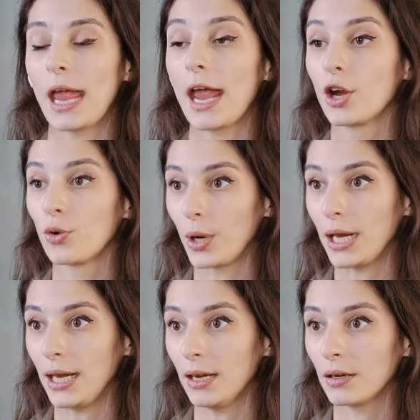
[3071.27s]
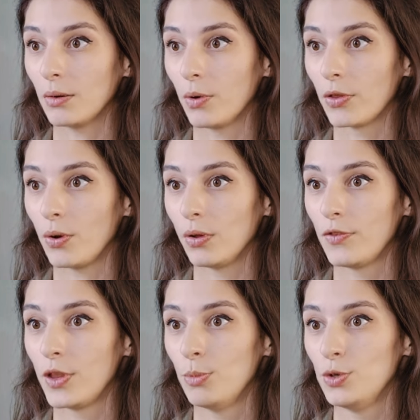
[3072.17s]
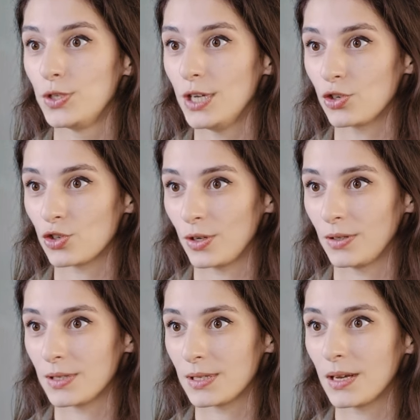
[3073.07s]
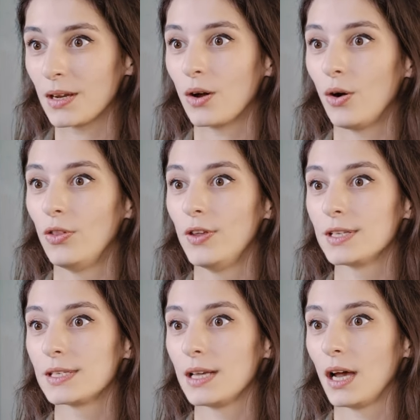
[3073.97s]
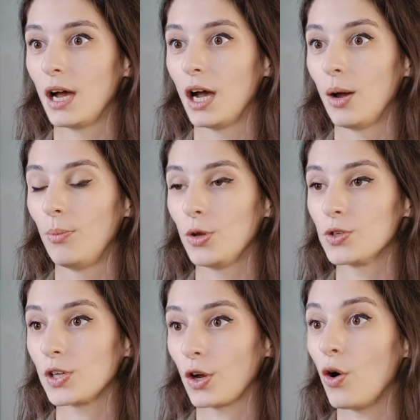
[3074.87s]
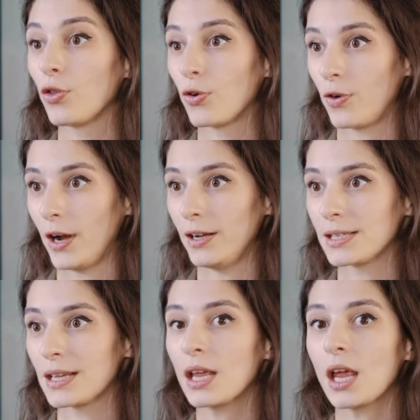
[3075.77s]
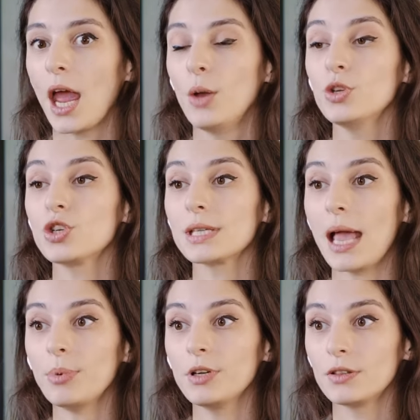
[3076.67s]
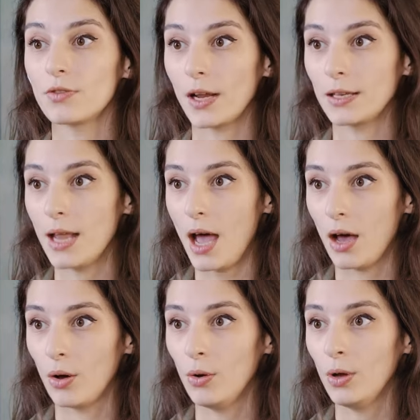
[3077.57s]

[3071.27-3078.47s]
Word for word: agree with all of the musicians on this uh, uh, music author rights. And which is happening right now,